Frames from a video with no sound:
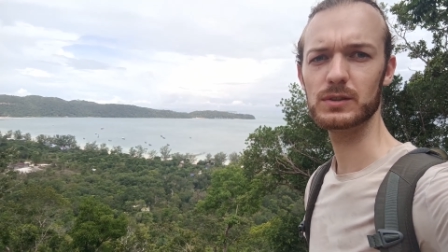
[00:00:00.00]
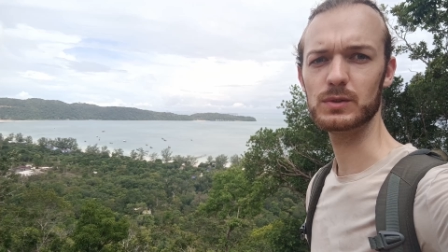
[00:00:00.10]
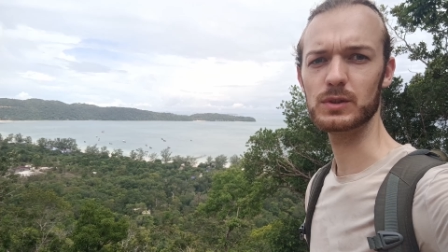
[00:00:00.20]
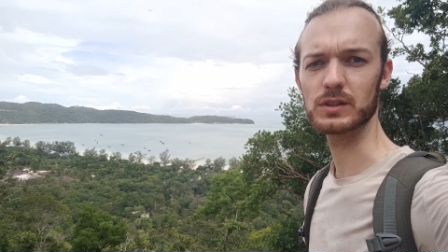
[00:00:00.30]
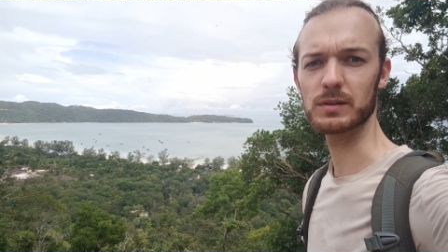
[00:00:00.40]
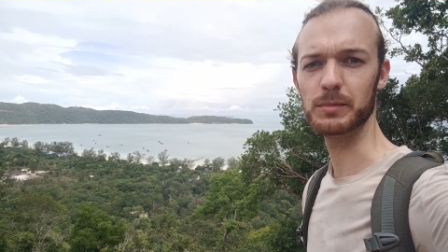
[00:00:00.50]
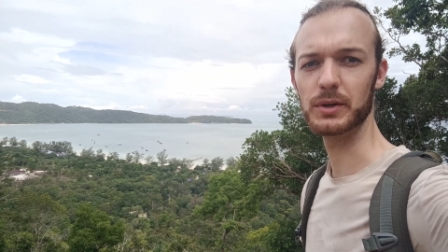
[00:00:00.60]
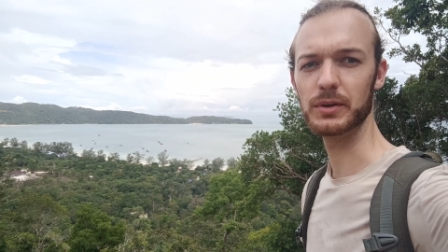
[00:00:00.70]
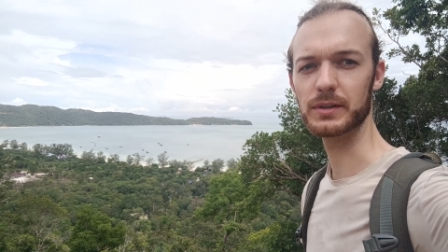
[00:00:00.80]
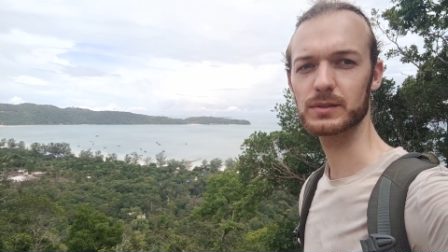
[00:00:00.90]
You see some
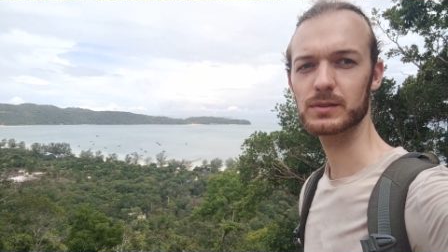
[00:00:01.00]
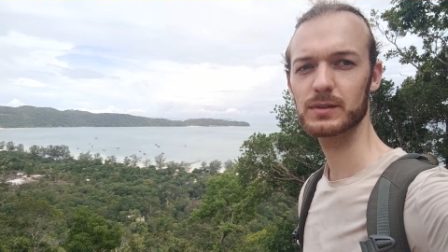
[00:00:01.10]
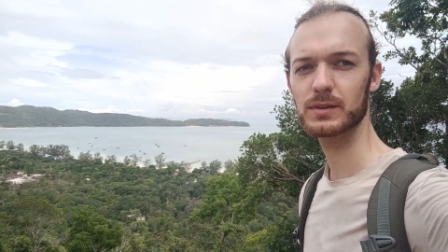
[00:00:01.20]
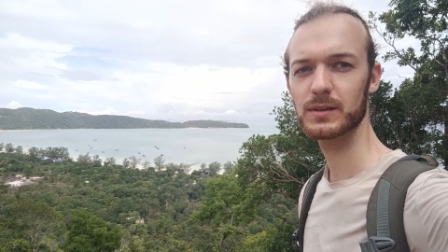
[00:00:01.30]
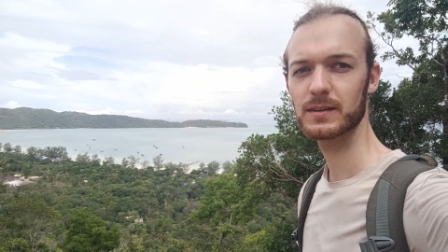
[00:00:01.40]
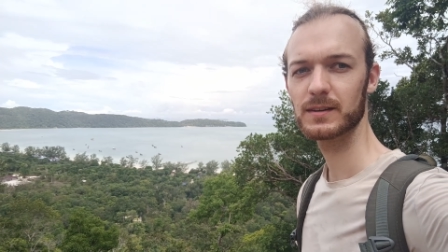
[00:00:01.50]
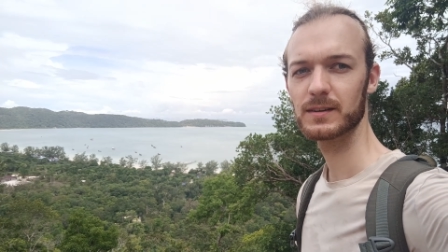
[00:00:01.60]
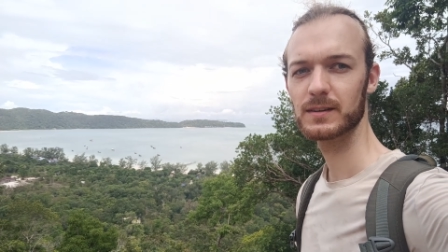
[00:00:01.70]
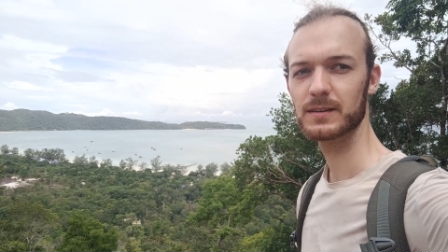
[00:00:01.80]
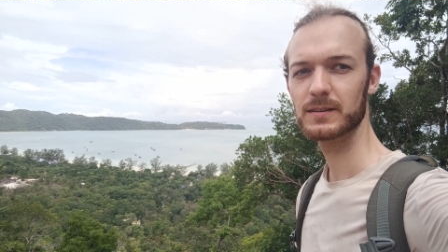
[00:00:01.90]
buildings.
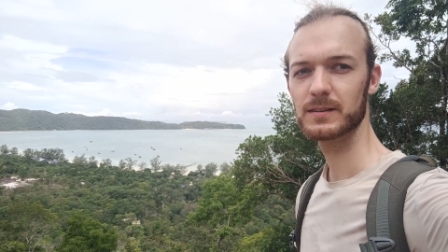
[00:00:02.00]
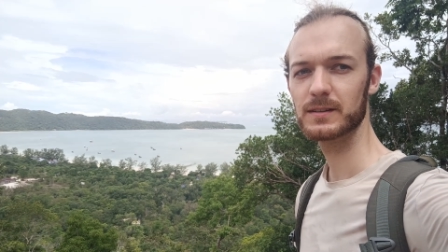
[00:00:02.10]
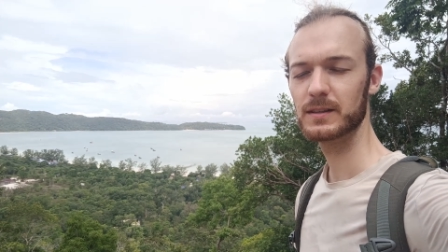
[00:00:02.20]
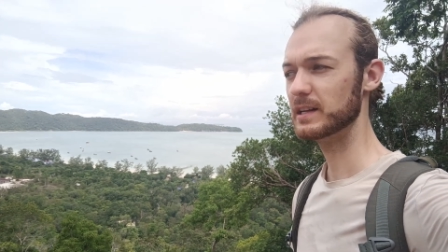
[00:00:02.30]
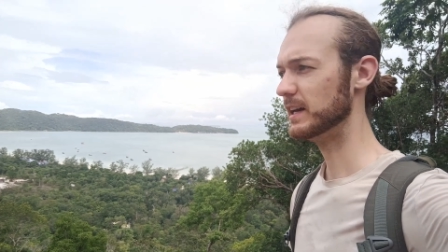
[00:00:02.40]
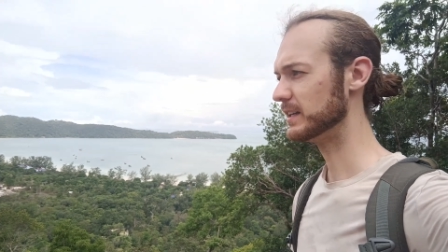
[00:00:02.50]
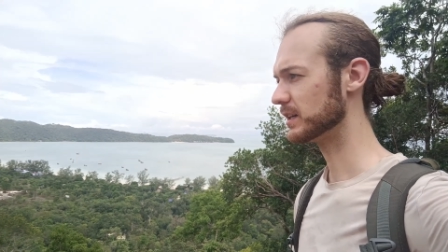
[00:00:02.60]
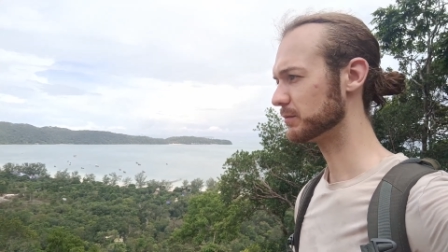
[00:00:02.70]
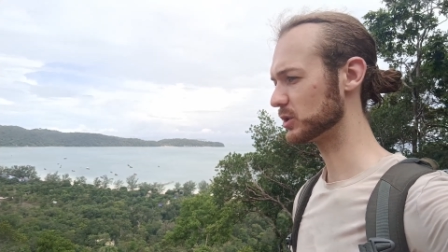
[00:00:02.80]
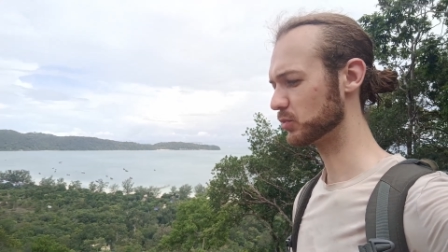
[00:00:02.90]
Yeah, it
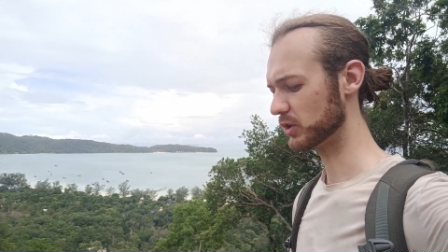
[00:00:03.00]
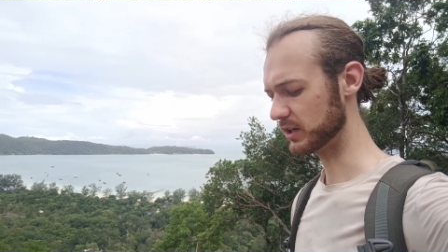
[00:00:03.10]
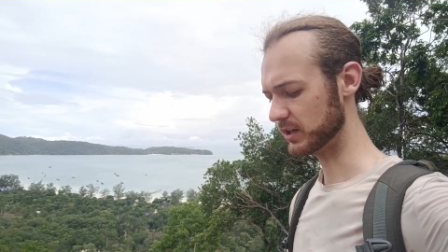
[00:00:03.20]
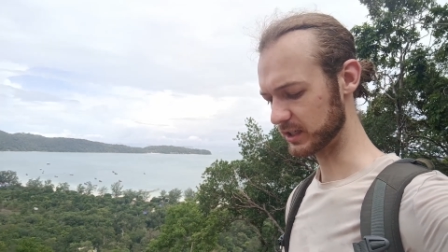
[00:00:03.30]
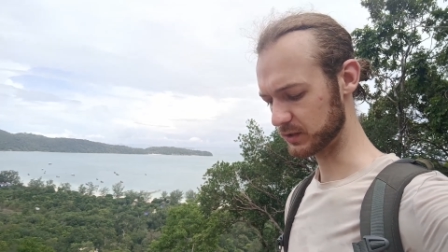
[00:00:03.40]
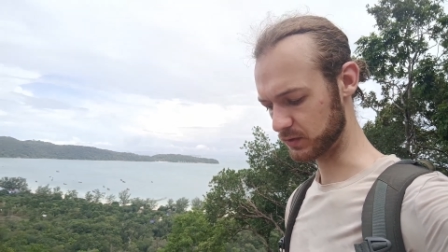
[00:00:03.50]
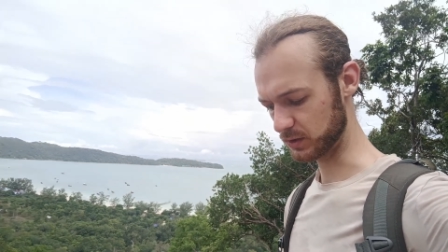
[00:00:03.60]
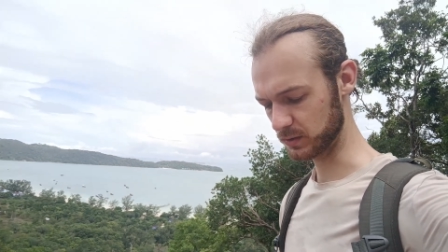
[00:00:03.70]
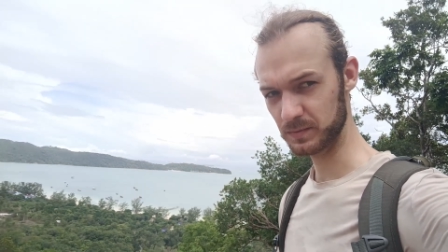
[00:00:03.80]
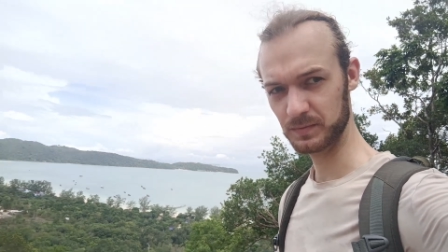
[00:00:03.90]
offers a pretty nice view.